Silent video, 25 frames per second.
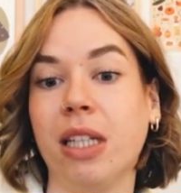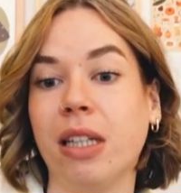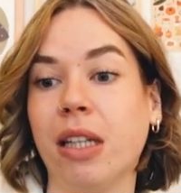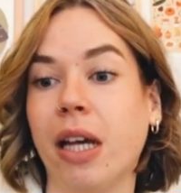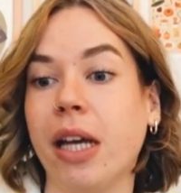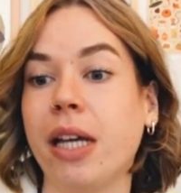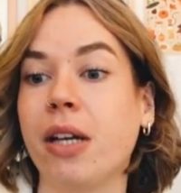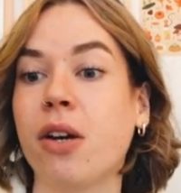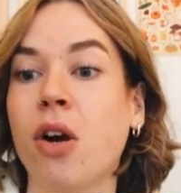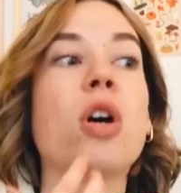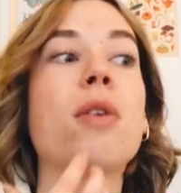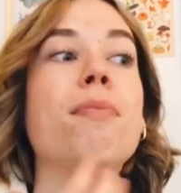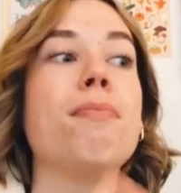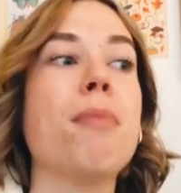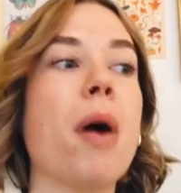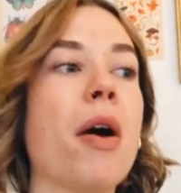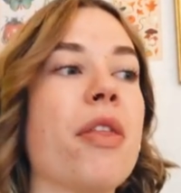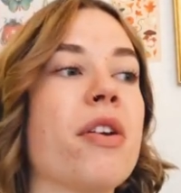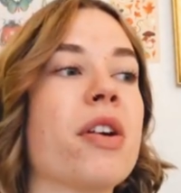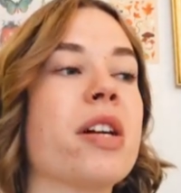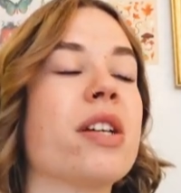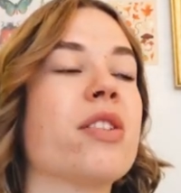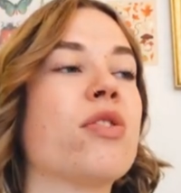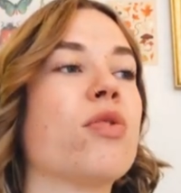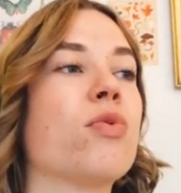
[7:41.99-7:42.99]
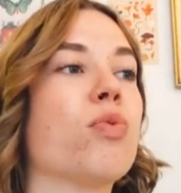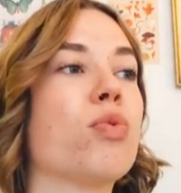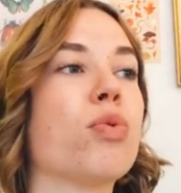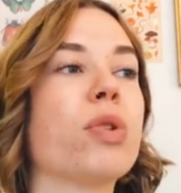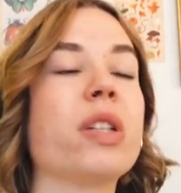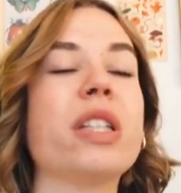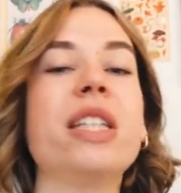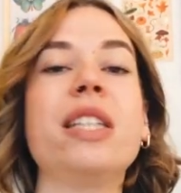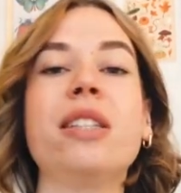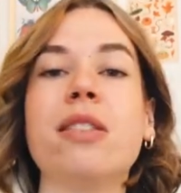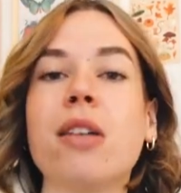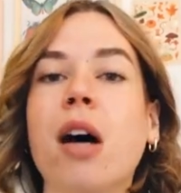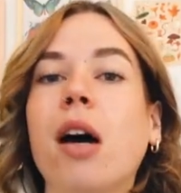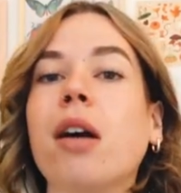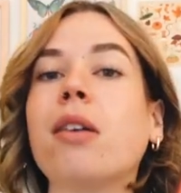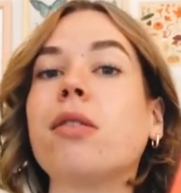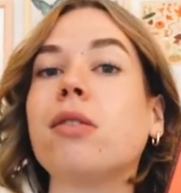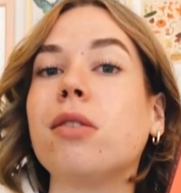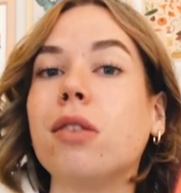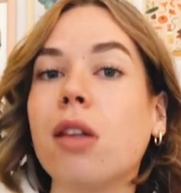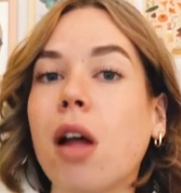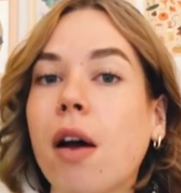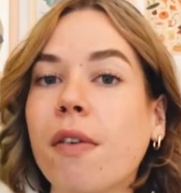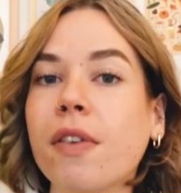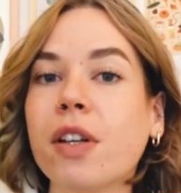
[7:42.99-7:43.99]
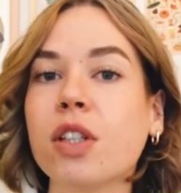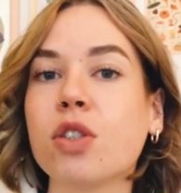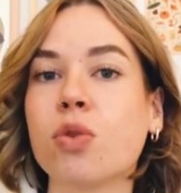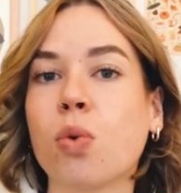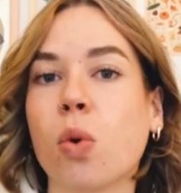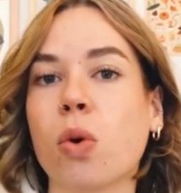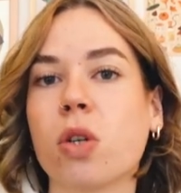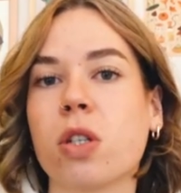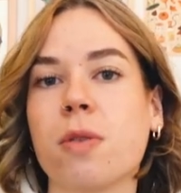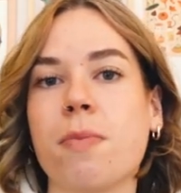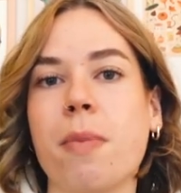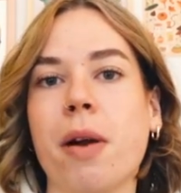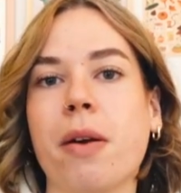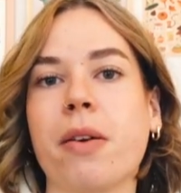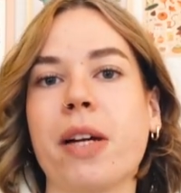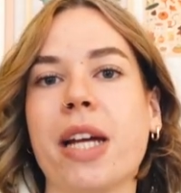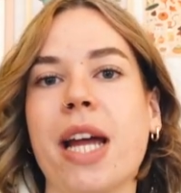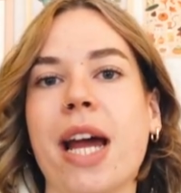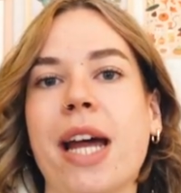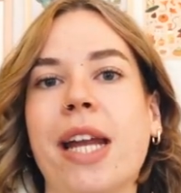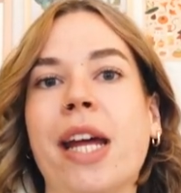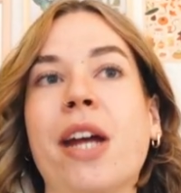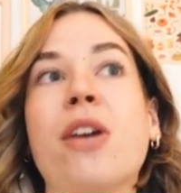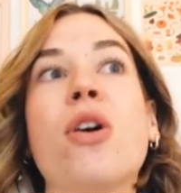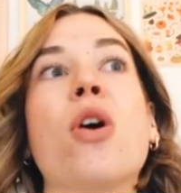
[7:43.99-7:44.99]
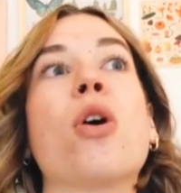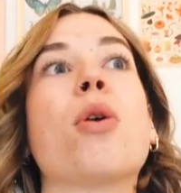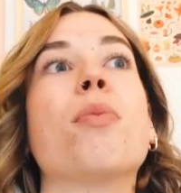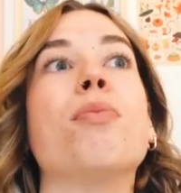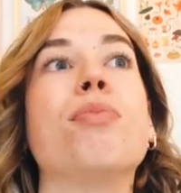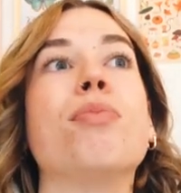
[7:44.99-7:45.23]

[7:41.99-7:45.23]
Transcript: Like, her mother is really not loving towards Marianne, and her